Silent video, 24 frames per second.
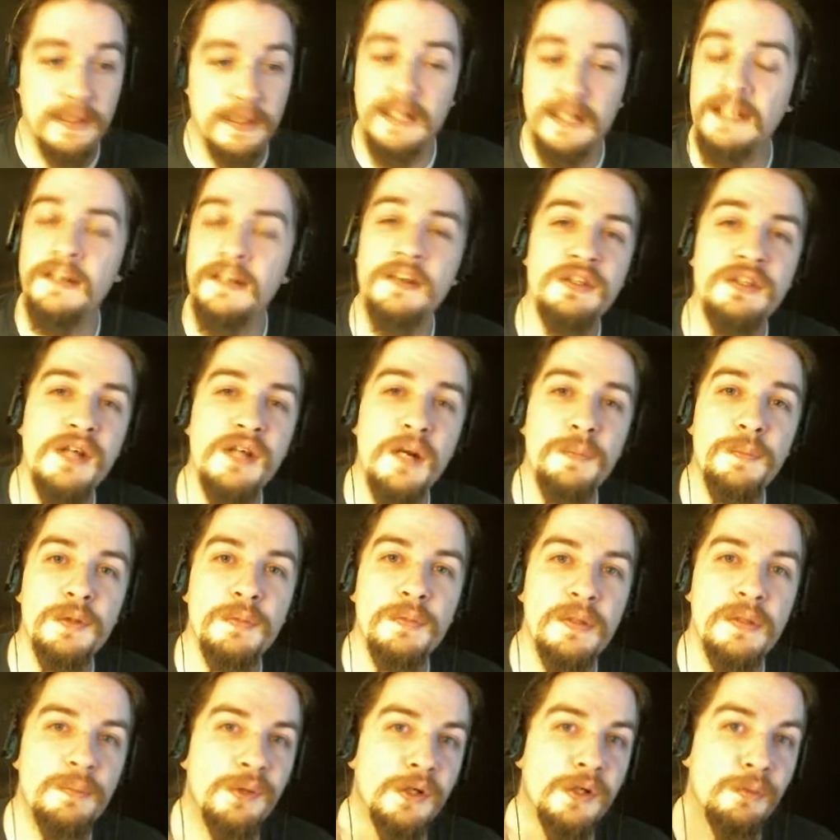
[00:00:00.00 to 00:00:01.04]
It can also help you
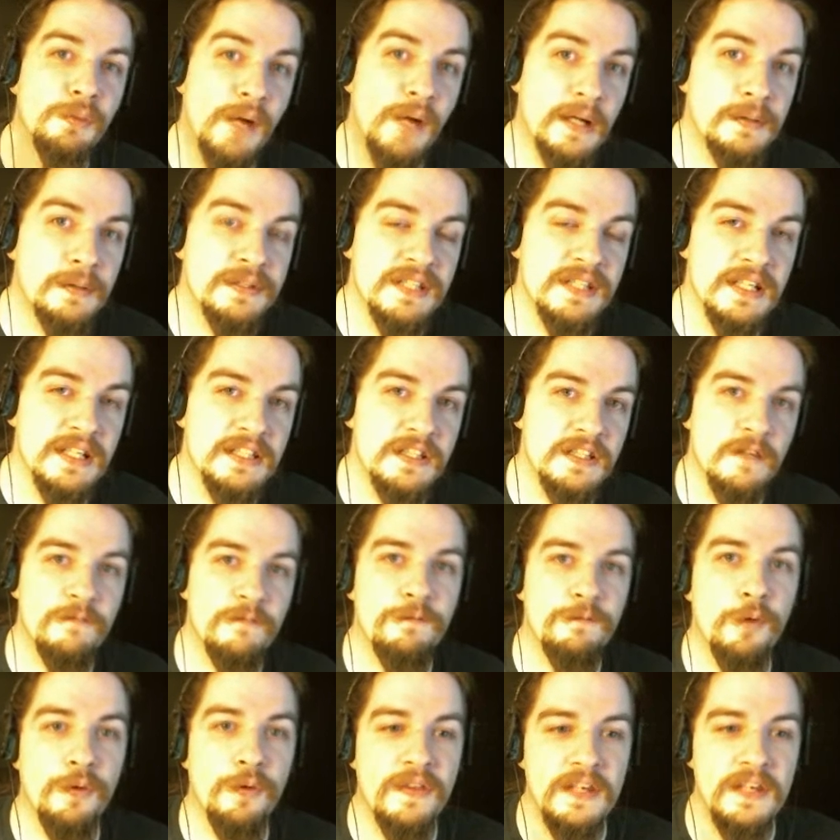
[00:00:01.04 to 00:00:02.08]
meet prerequisites
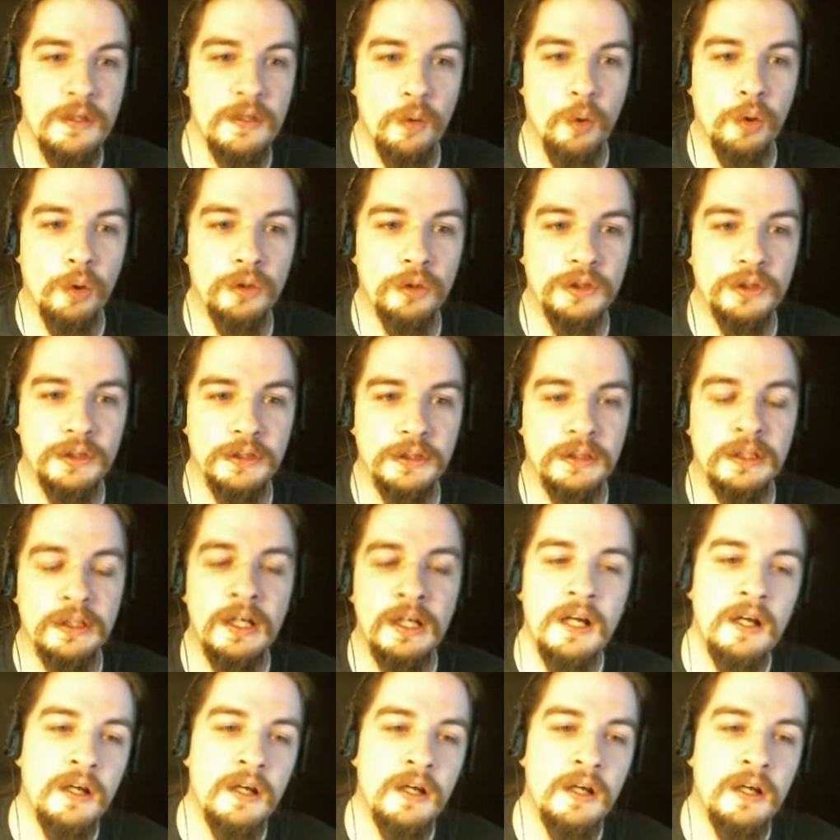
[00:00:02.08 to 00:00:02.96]
for the order